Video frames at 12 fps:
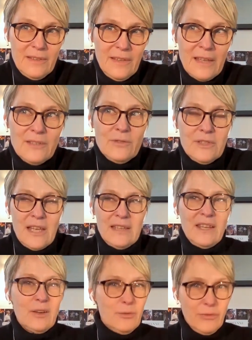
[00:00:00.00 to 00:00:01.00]
As you
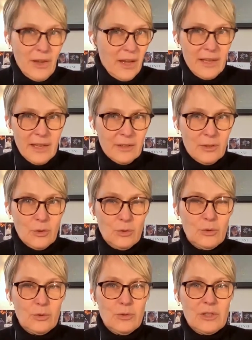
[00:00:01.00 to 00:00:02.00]
said, terrifying,
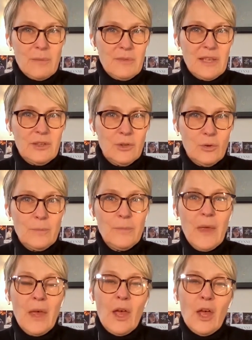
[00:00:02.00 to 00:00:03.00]
to do something new.
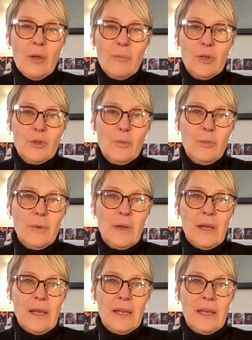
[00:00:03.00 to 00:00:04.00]
But
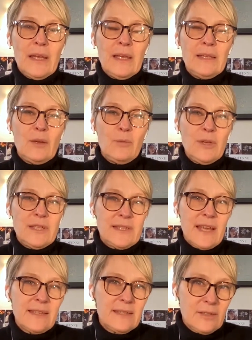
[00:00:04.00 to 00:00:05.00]
we
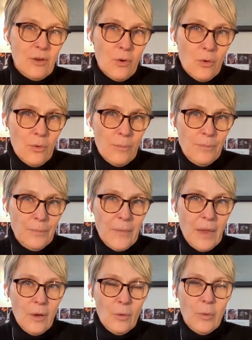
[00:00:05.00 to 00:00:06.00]
say so
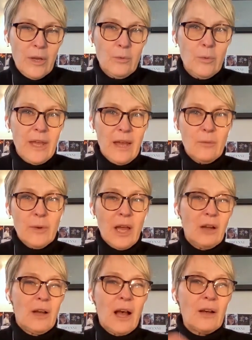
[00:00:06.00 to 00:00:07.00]
when we
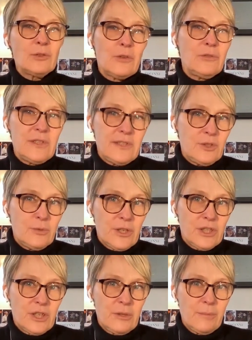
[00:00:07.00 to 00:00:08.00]
are out of the
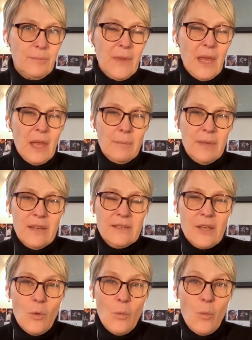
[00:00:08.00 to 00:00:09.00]
situation.
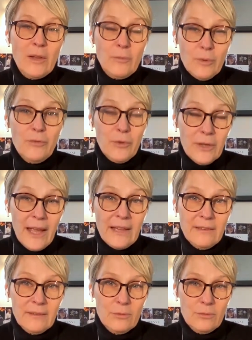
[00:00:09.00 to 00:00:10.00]
Because what we
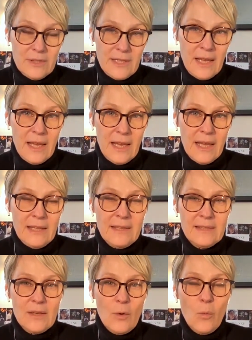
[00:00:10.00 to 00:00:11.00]
forget to say, it
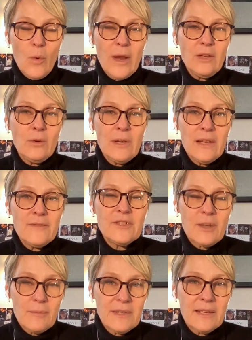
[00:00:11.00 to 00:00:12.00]
is when you live
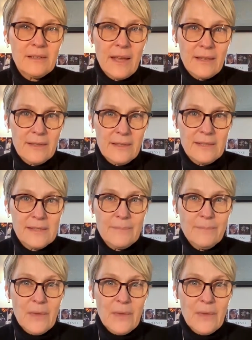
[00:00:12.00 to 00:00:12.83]
something like this,